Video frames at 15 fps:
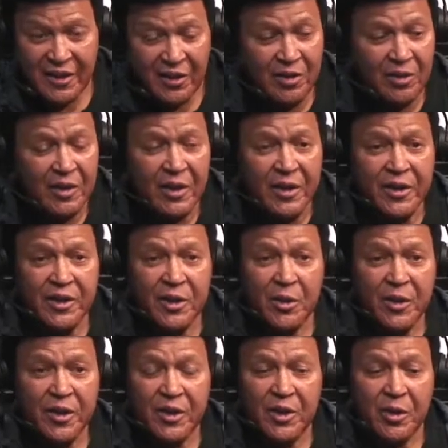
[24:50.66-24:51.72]
You know,
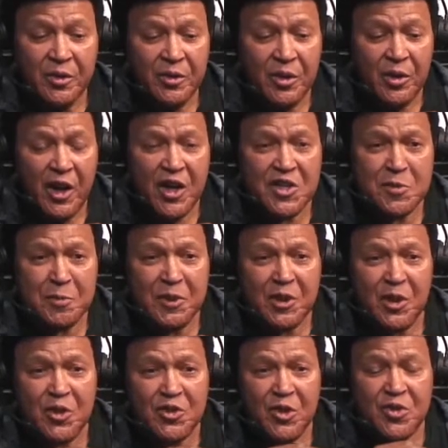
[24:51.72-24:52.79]
your husband
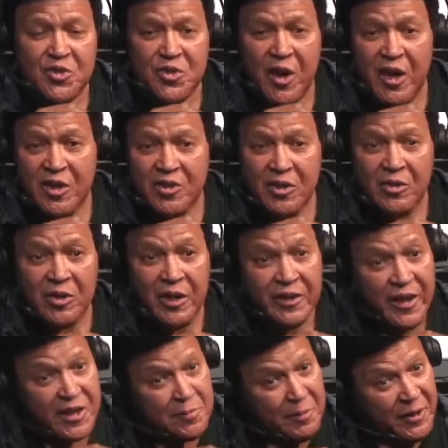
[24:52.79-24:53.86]
goes on drugs. Okay,
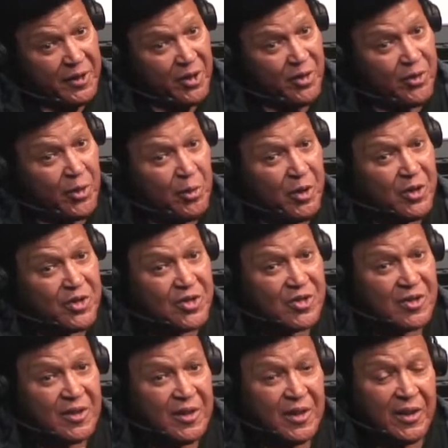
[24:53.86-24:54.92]
that's better or for
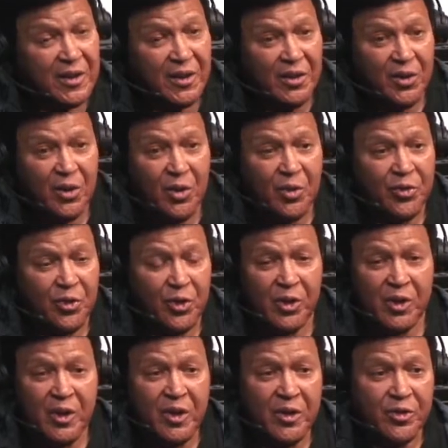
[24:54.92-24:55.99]
worse. You know,
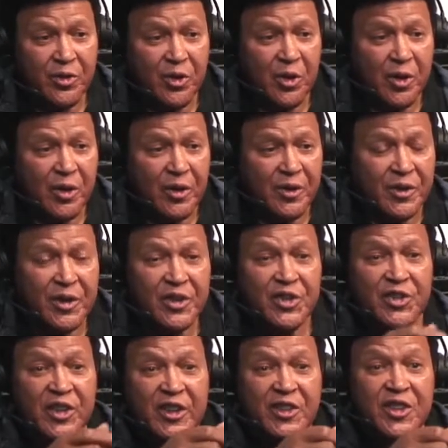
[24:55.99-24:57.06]
for
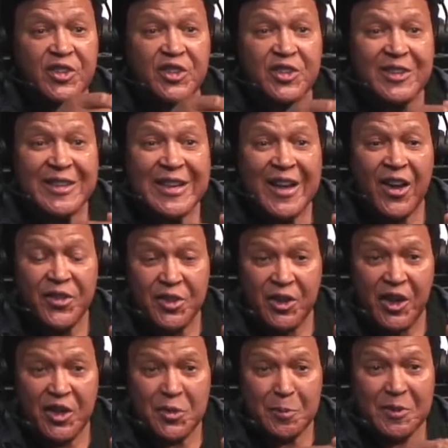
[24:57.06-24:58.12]
sicknesses and health. Your
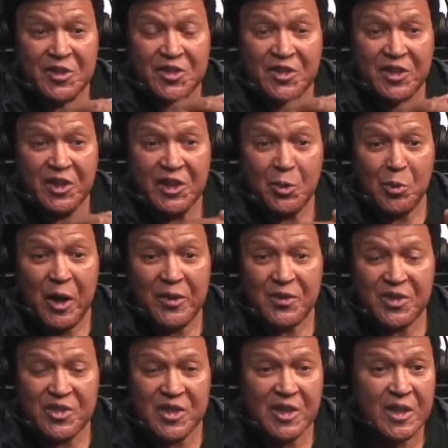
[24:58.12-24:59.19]
husband is sick, your wife
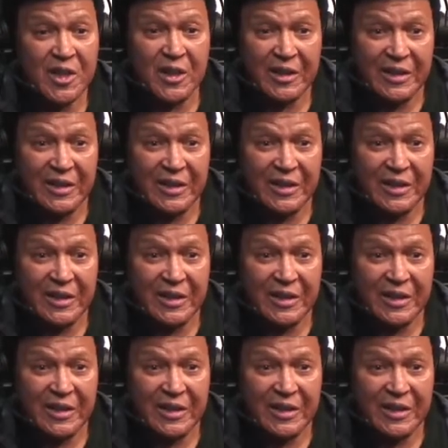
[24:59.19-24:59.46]
is sick.